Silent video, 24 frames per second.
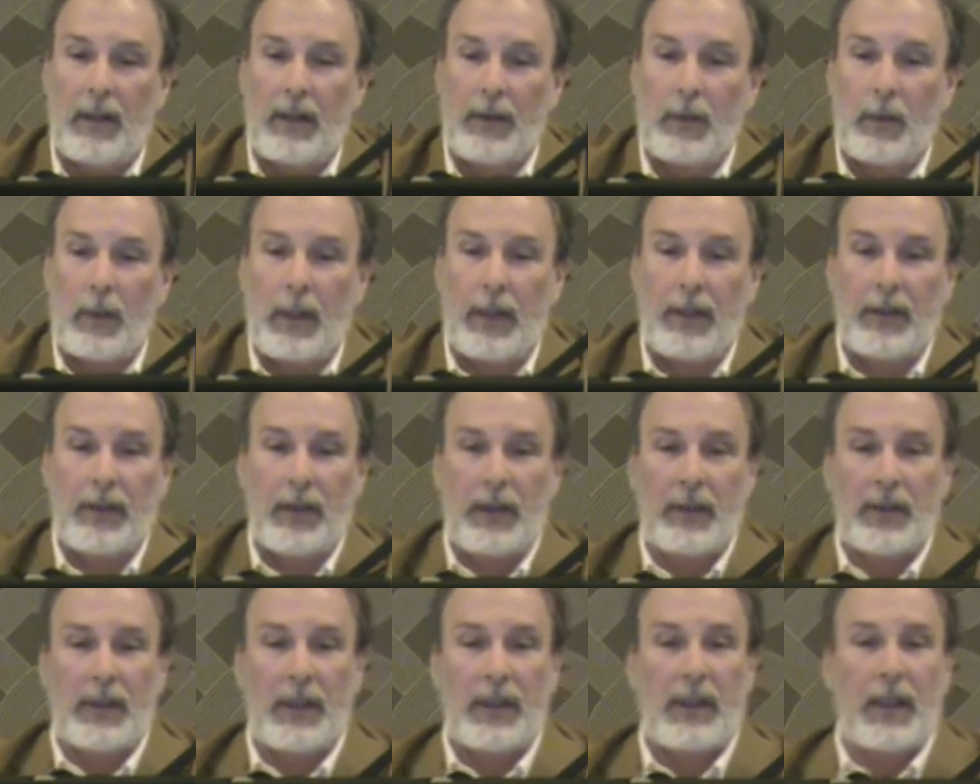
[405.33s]
as well as
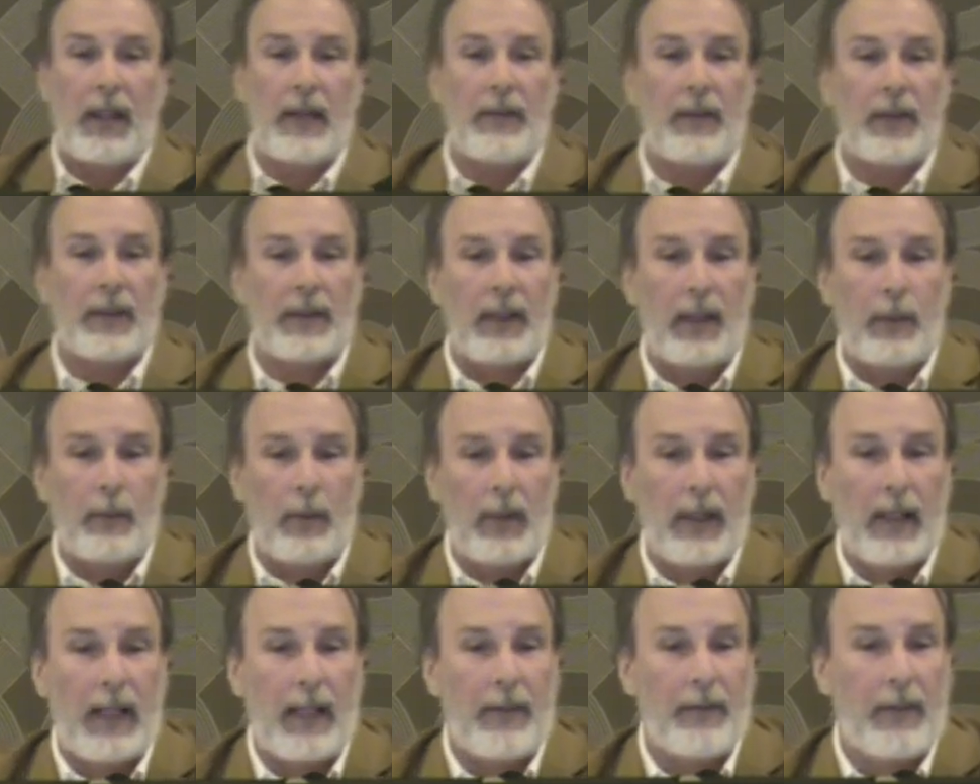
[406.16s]
UC Davis, and I
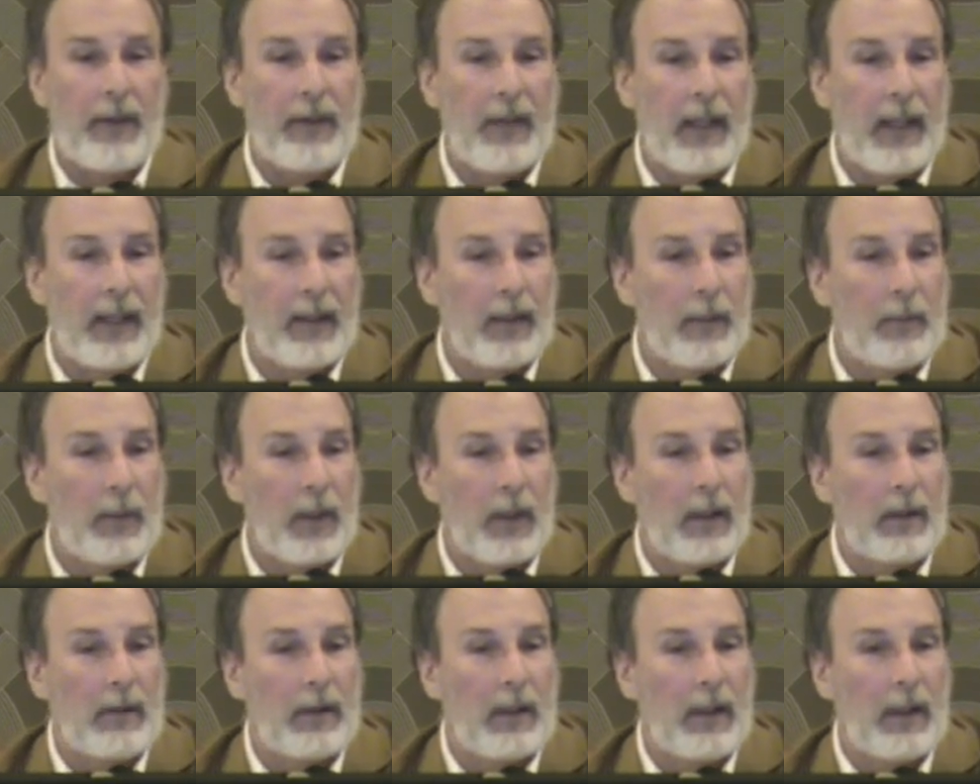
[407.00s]
really have to thank them
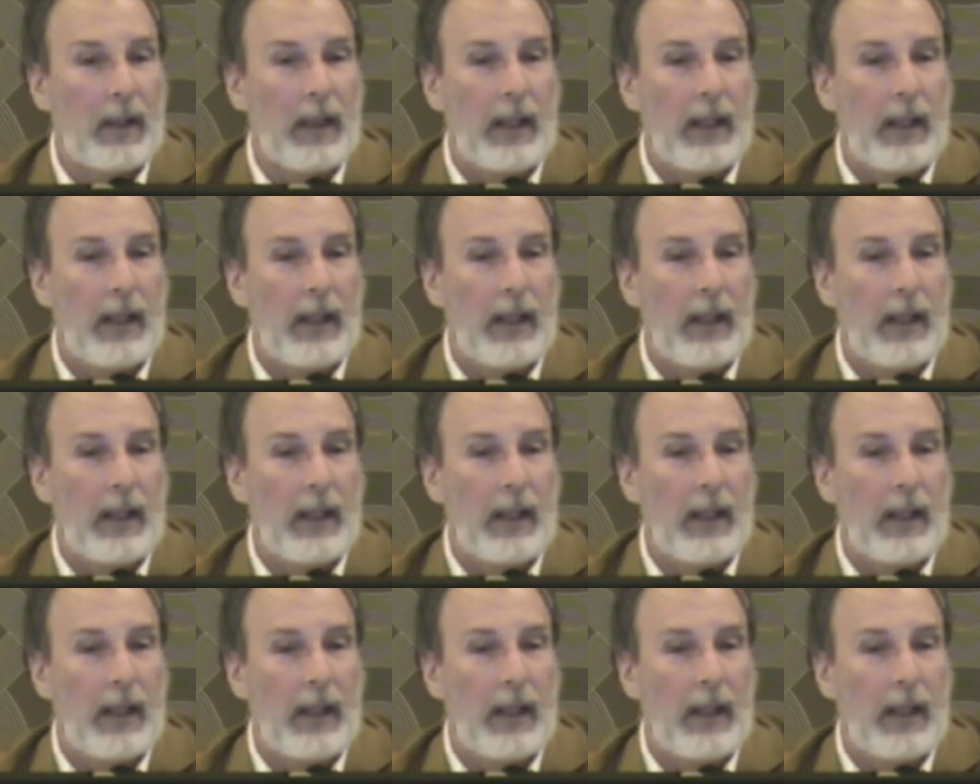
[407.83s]
all.